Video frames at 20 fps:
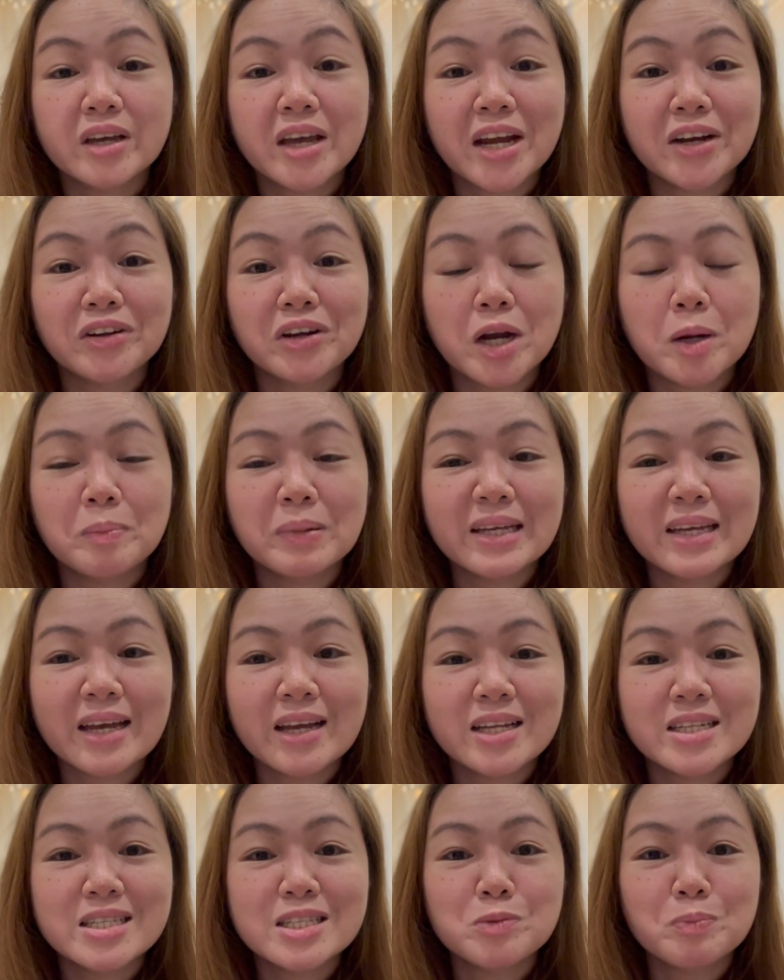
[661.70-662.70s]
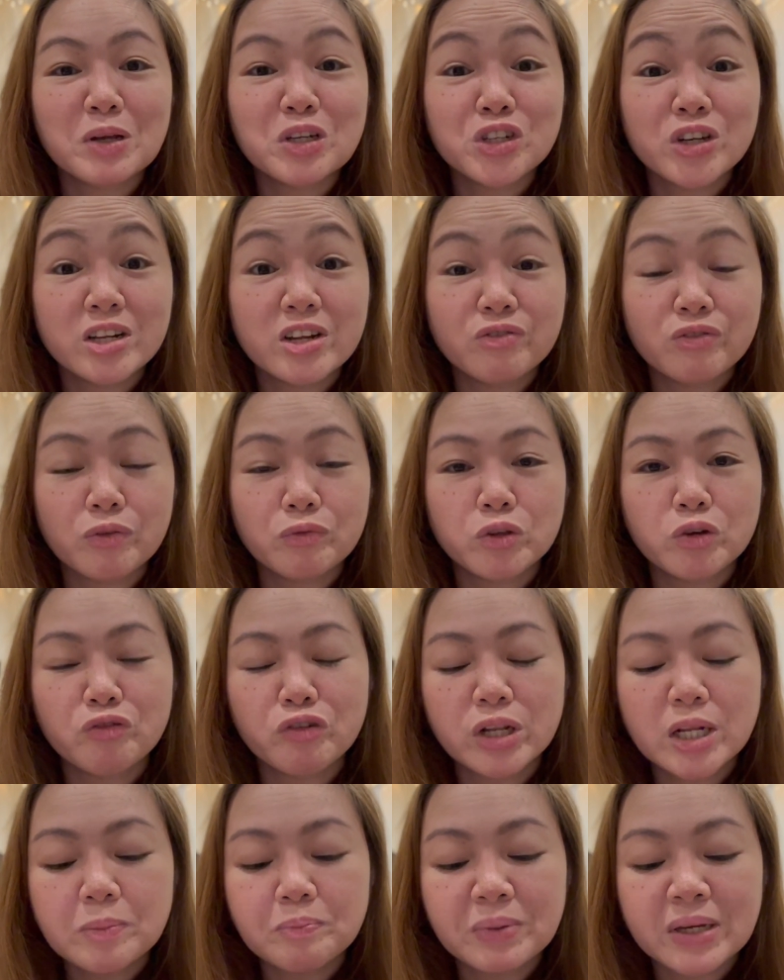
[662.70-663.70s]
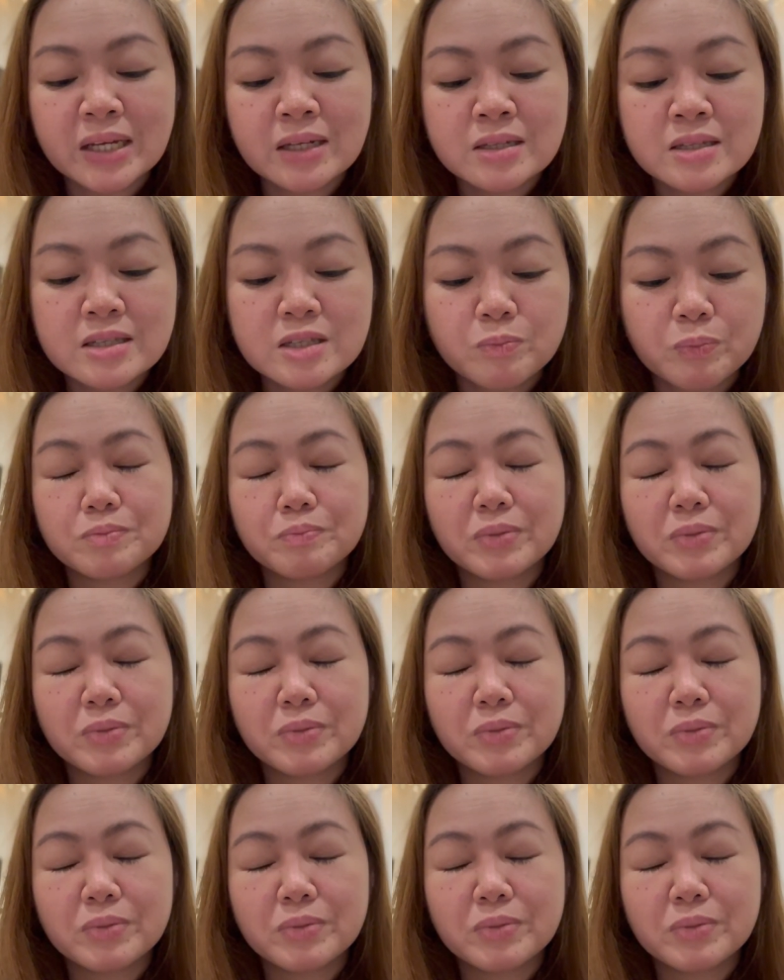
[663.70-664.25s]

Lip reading: care applicants, especially from the Philippines,